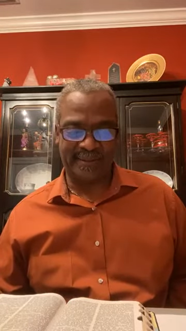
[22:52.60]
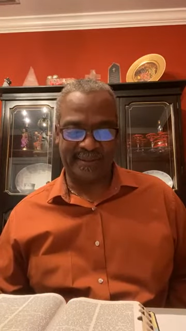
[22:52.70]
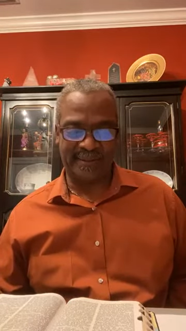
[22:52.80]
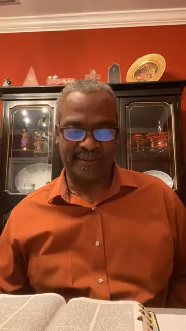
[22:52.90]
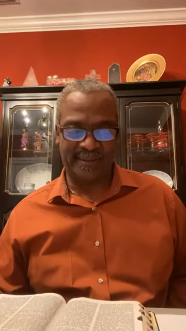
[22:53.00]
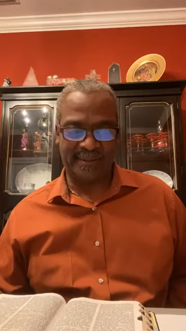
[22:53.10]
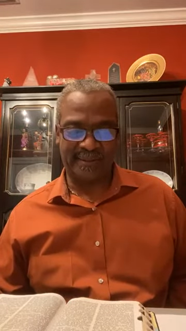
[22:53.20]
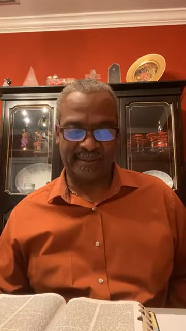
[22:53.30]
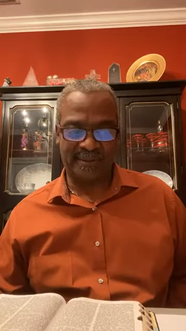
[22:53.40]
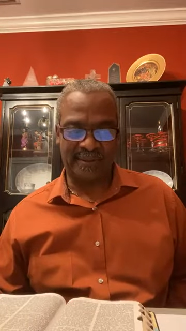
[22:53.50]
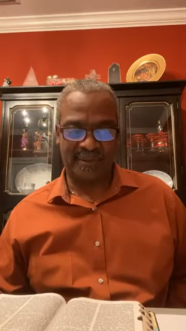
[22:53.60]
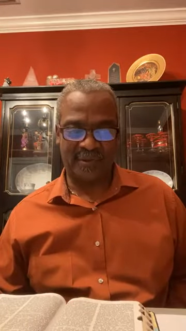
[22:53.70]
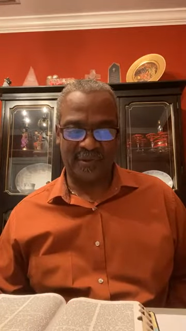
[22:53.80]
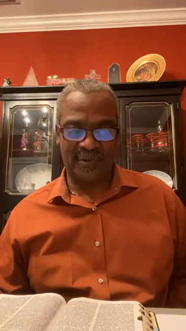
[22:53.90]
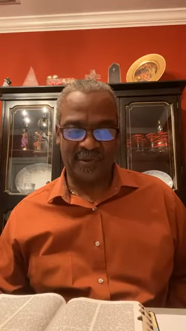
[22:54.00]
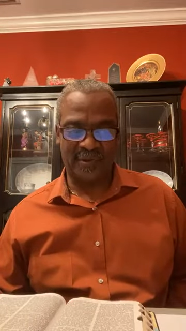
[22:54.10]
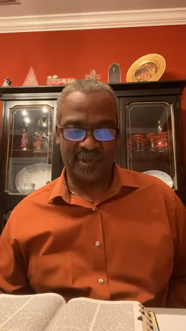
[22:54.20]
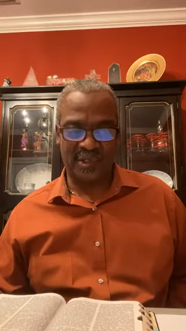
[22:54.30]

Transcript: No one is speaking in this clip.